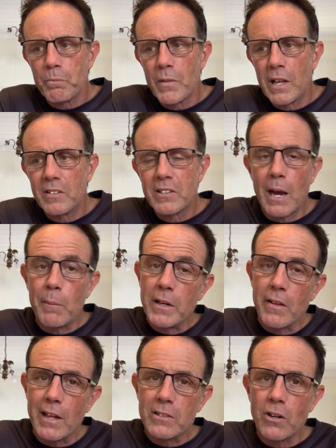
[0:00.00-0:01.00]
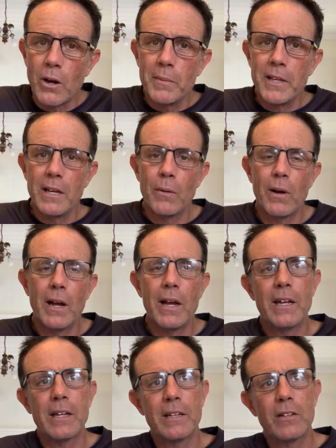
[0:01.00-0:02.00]
it's coming to that time of year we're
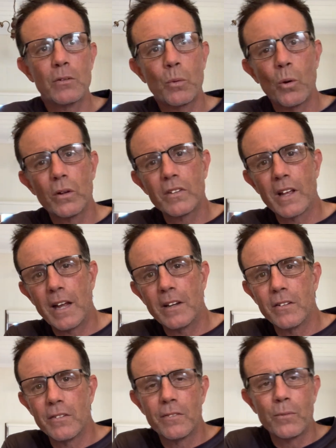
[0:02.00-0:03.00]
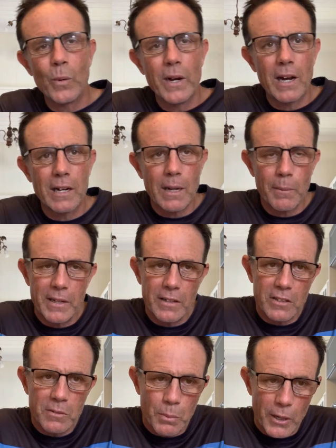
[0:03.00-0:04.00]
hitting towards the end of winter, coming into
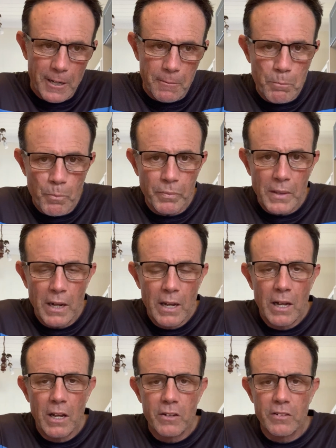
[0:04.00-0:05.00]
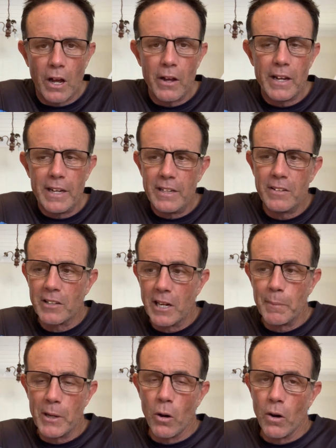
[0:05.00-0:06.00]
spring. So it is going to
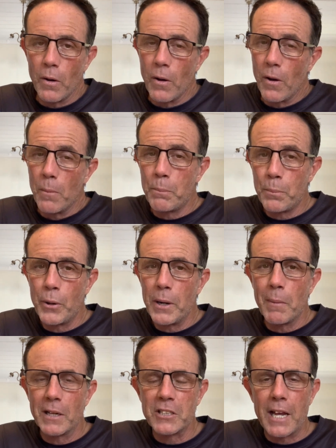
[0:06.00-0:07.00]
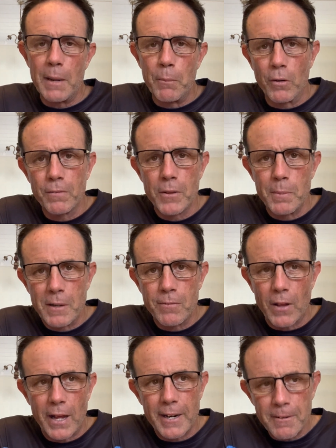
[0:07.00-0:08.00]
be pretty much game on for the big
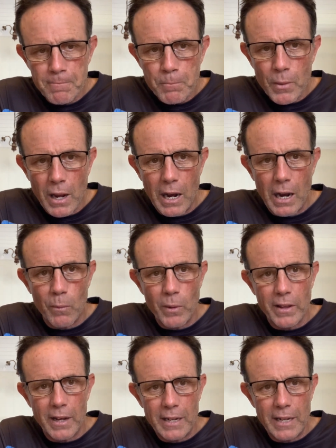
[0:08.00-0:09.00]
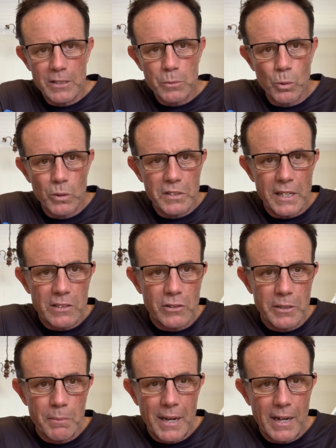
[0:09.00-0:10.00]
flathead, where they head towards
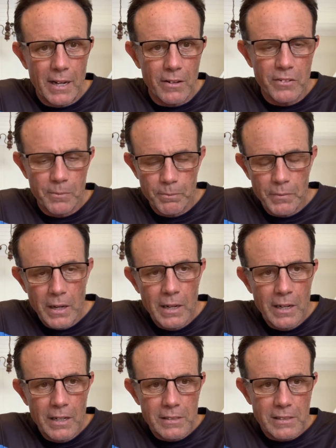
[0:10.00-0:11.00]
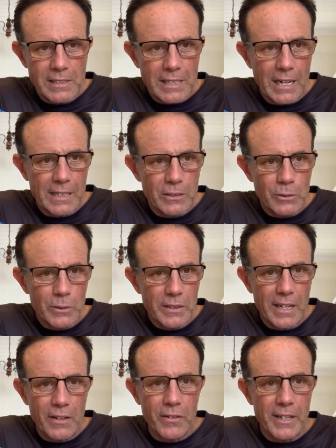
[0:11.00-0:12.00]
estuary mouths to start doing
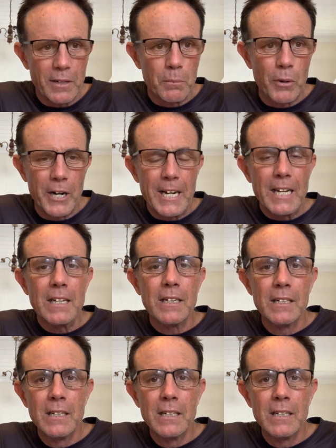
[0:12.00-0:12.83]
their thing and breeding.